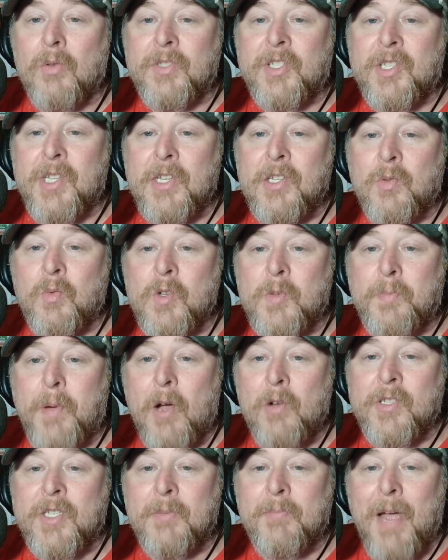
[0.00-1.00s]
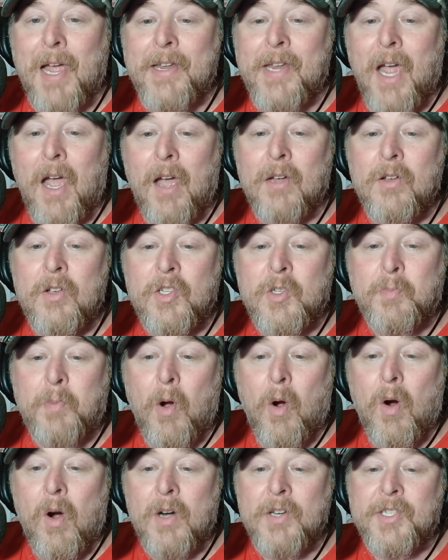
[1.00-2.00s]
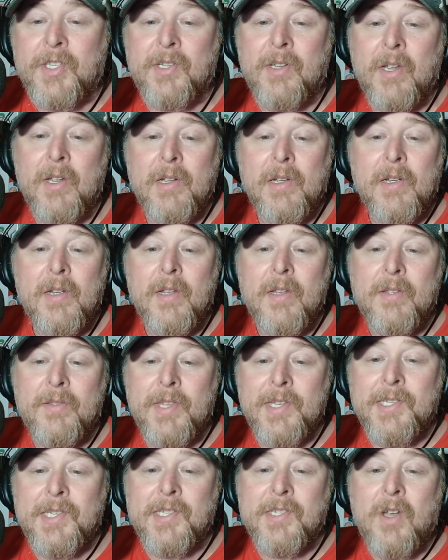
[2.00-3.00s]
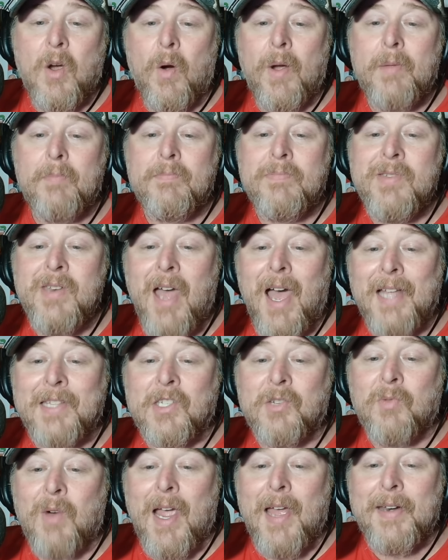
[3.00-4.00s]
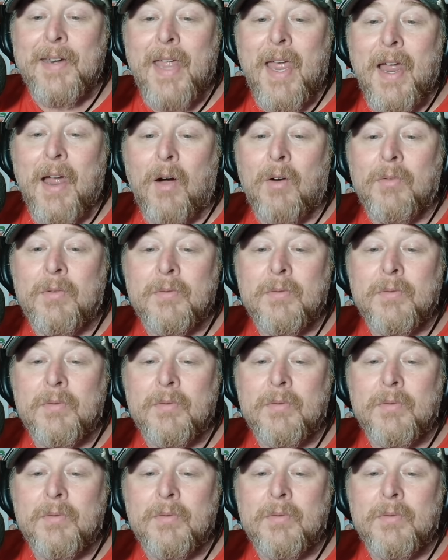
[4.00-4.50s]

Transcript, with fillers: This was posted by Yahoo Sports. This is going nuts right now.